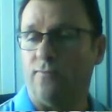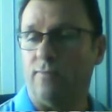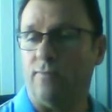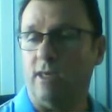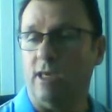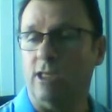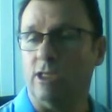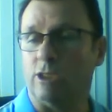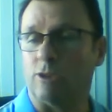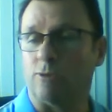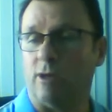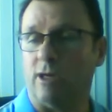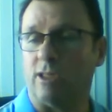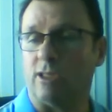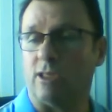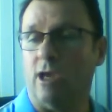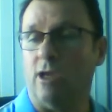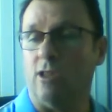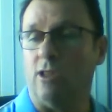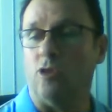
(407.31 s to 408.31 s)
the
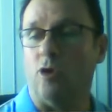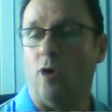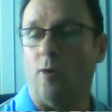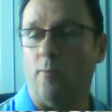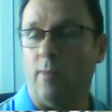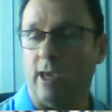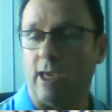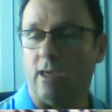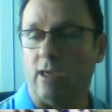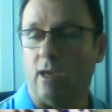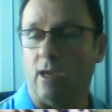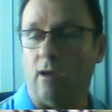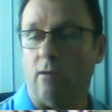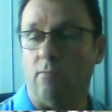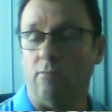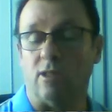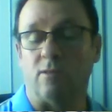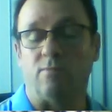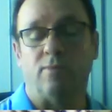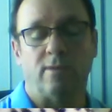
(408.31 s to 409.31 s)
interest and not make you
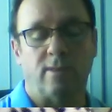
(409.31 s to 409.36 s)
homeless,